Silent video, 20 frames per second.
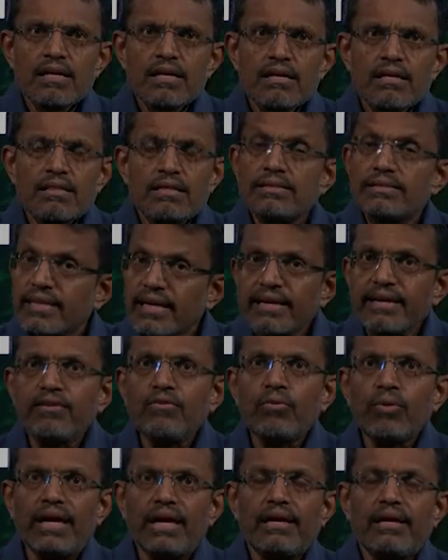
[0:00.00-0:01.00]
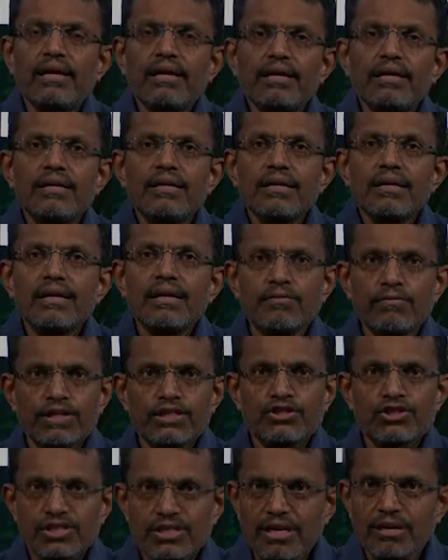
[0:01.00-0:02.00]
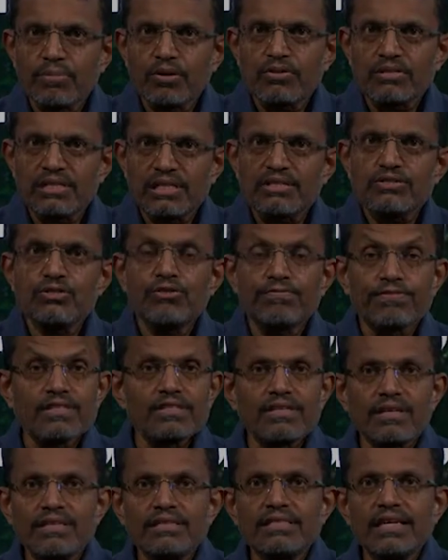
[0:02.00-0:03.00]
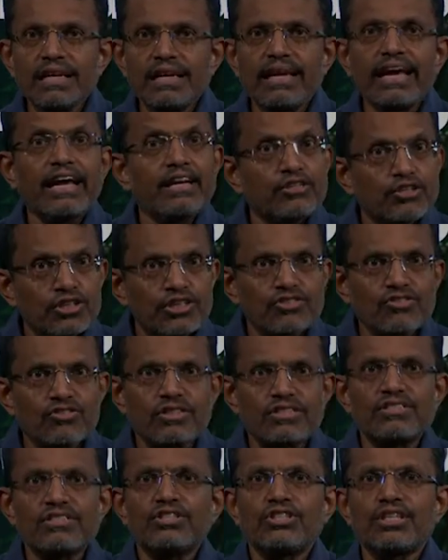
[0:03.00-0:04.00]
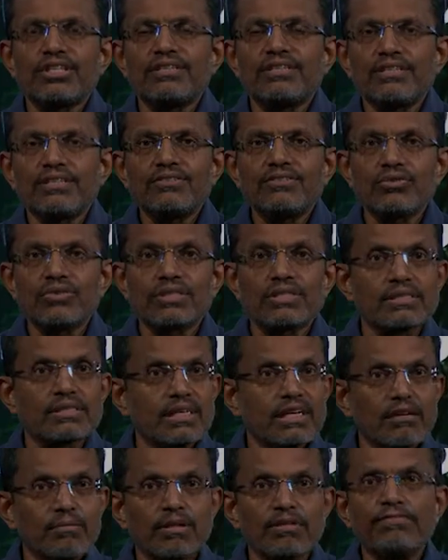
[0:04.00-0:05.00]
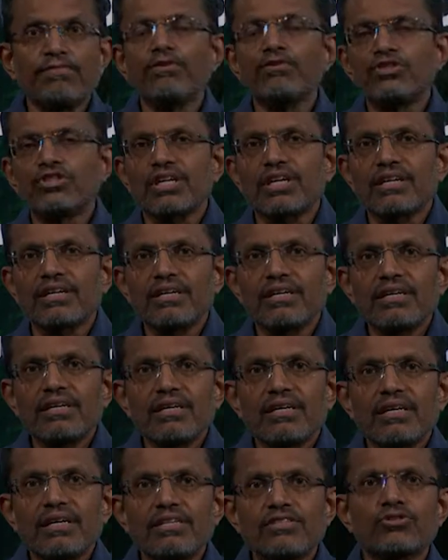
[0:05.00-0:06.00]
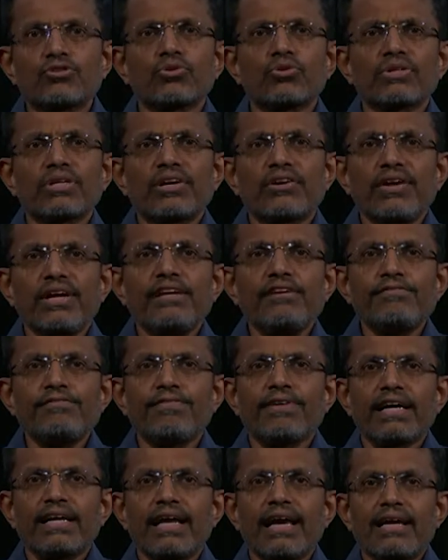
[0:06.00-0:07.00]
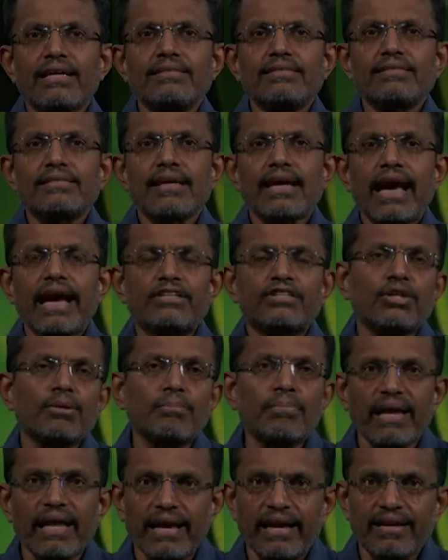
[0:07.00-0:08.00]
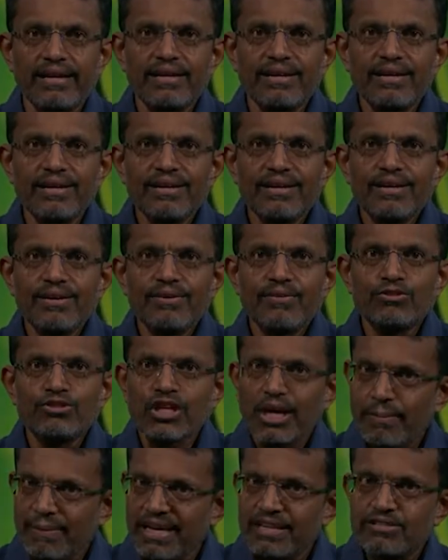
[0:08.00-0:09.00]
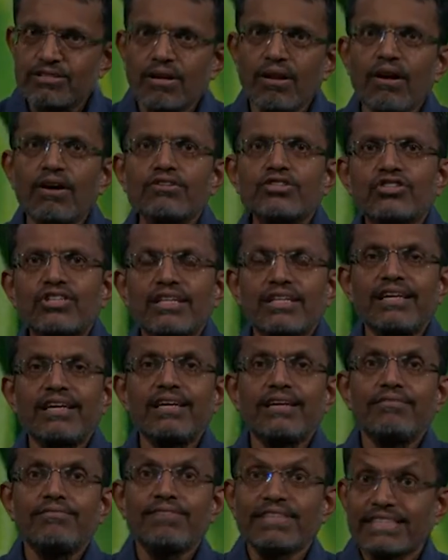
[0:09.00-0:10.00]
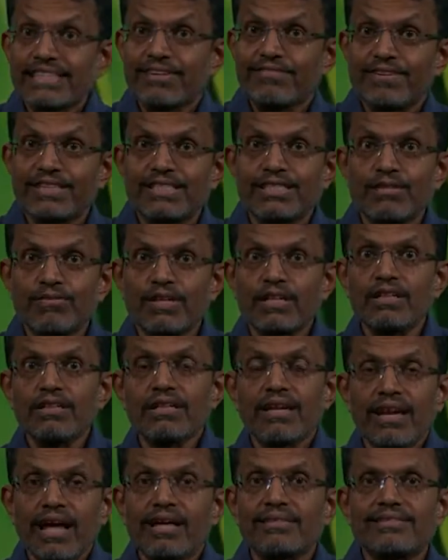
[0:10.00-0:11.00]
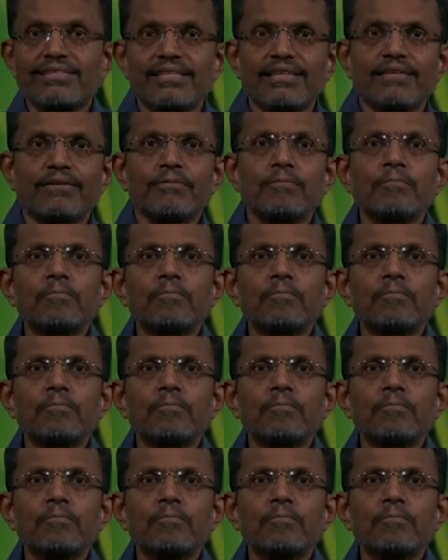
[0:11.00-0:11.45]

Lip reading: The second way in which Singapore seeks to facilitate Asia's transition to a sustainable future is through the Green Finance Action Plan, which MAS launched at the FinTech Festival last year.